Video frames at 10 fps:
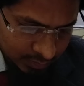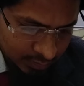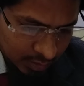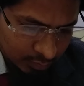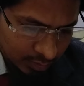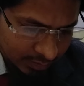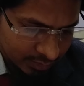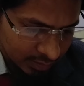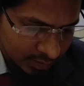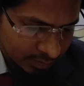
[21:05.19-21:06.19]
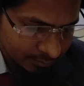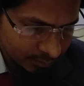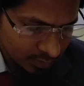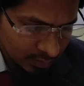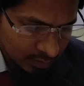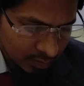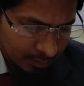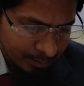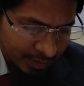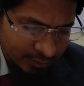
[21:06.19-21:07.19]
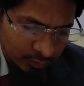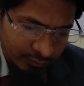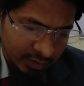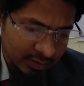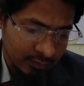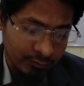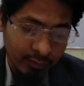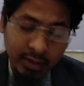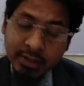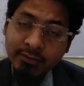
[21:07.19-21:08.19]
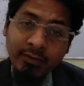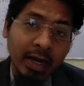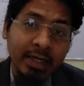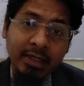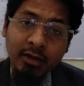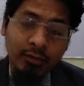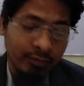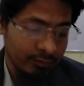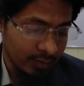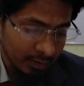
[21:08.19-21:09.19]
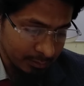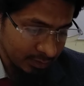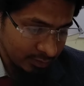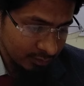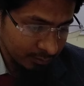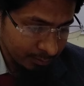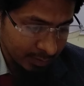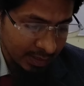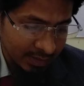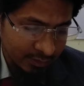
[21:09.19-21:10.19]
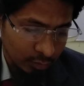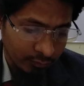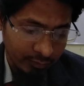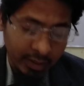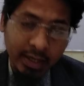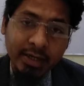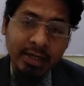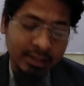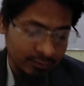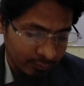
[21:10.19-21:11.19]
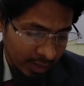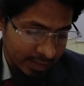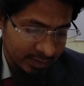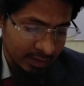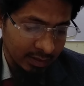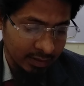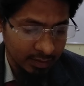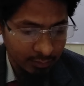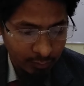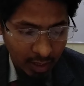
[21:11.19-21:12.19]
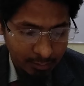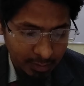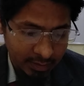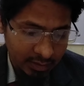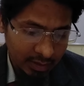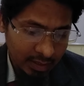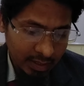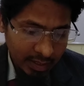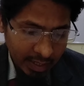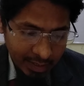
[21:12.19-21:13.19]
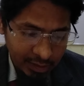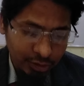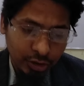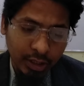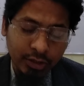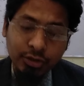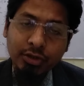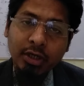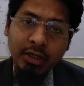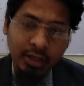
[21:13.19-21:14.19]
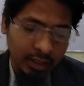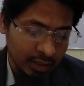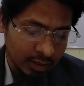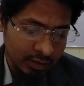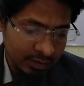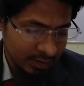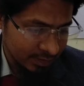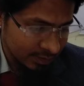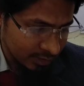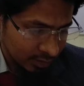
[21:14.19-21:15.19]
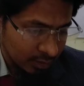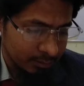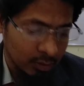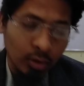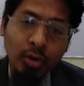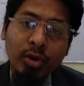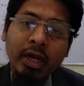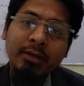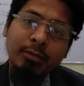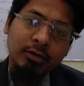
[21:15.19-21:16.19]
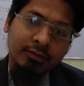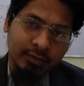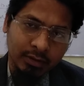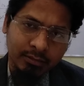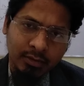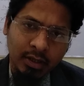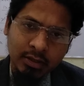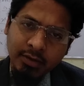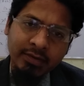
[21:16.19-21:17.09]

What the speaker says: So now class here, place of air is vital of environment. Place of air is vital in the environment. Any change in air disturb the whole atmosphere. It